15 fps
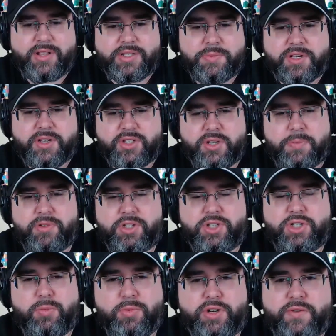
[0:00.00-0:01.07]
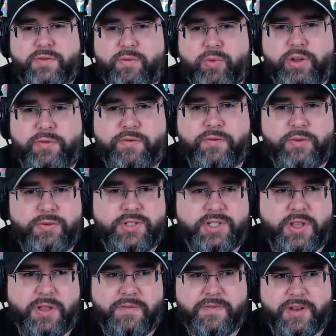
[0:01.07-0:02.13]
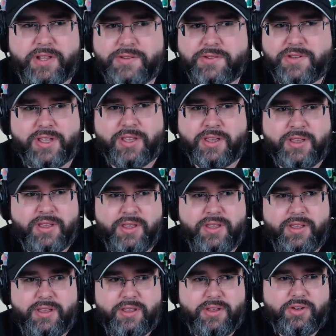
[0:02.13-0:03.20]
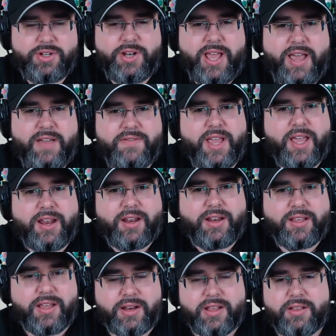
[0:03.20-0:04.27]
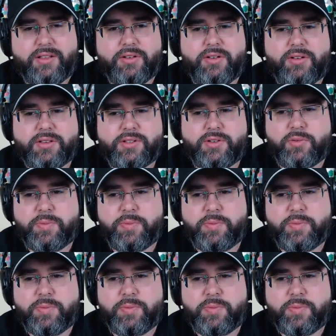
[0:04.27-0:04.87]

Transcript: because they're putting so much real fruit and stuff in it. It's like you shouldn't have to add any kind of alcohol to it. But